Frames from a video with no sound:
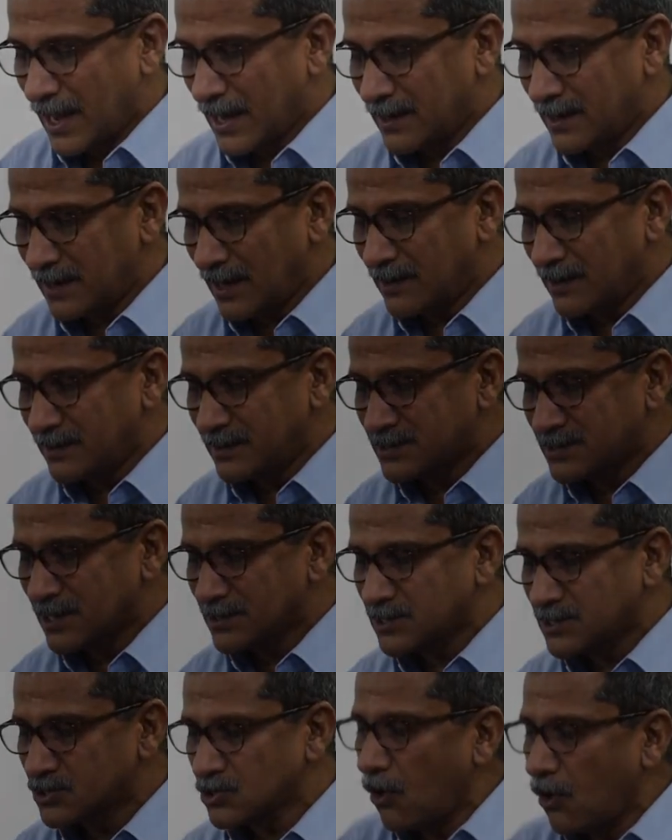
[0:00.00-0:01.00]
And, and
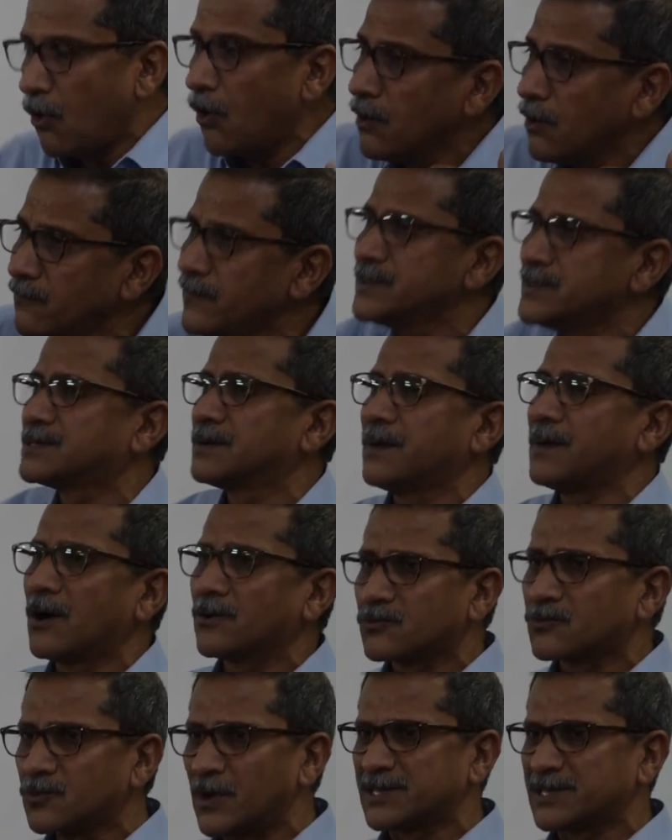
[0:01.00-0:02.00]
research is always
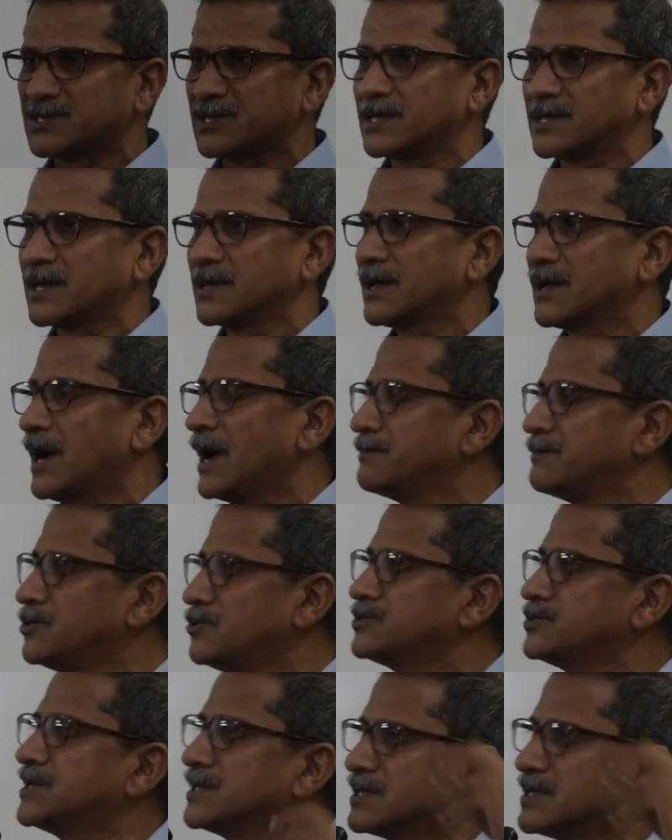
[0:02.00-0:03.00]
about questioning. I'm
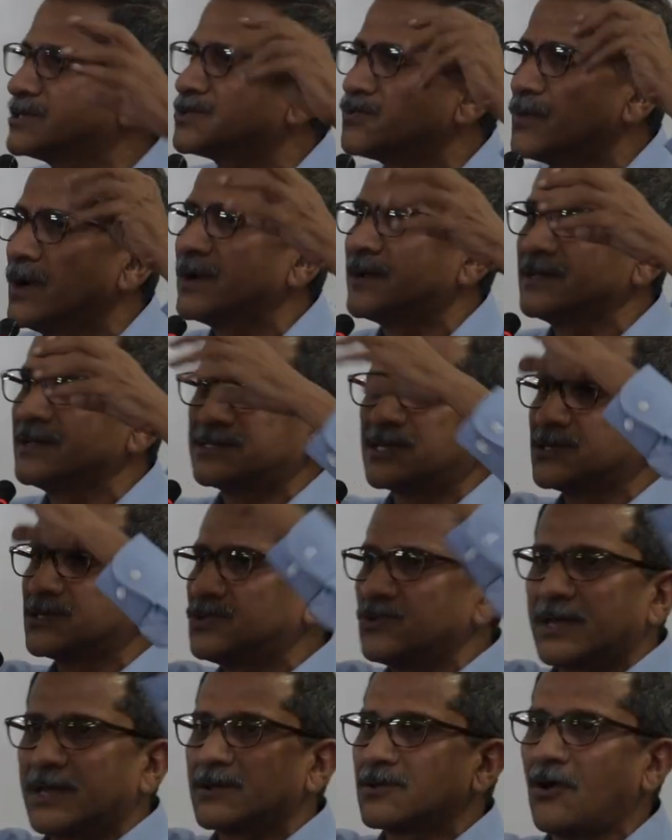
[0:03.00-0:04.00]
using this word
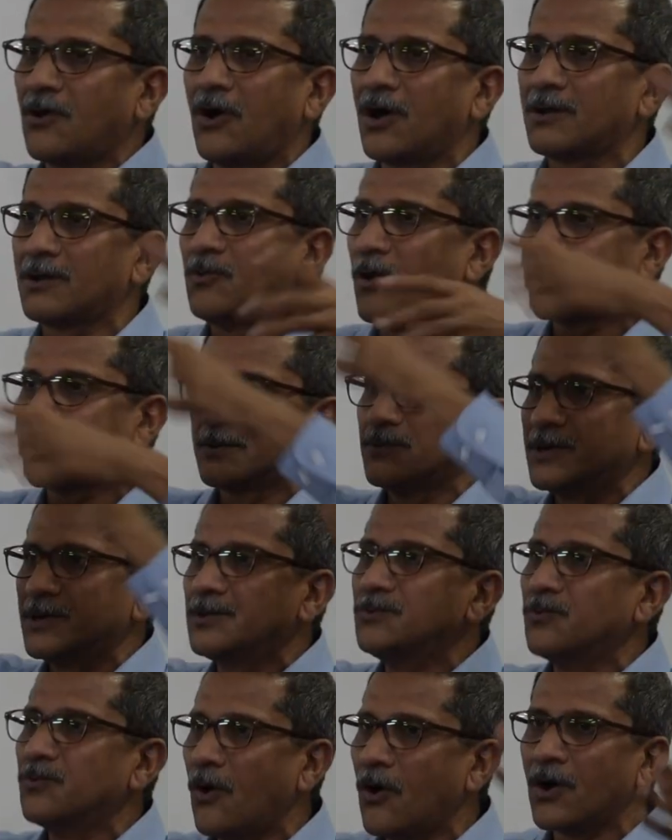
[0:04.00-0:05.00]
research, you can call whatever
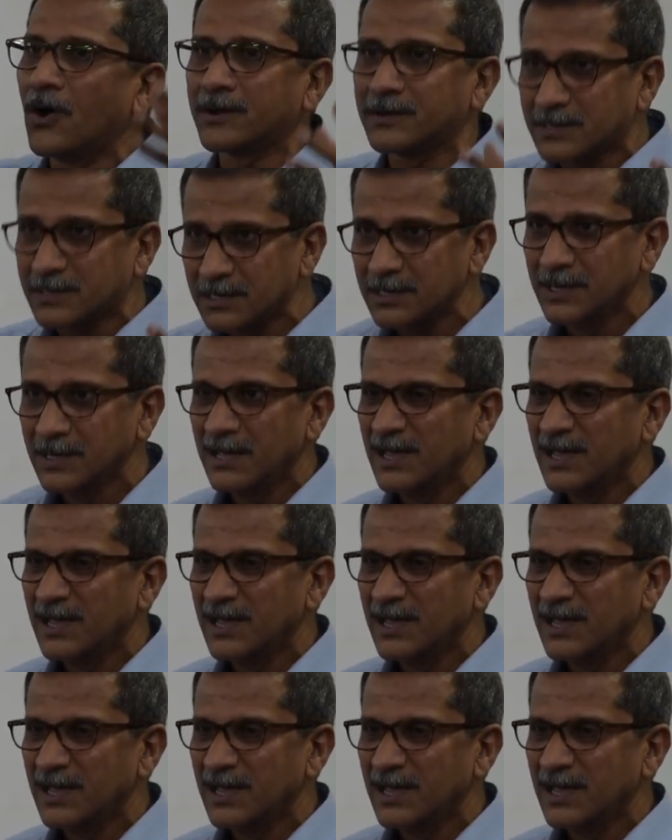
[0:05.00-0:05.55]
you want.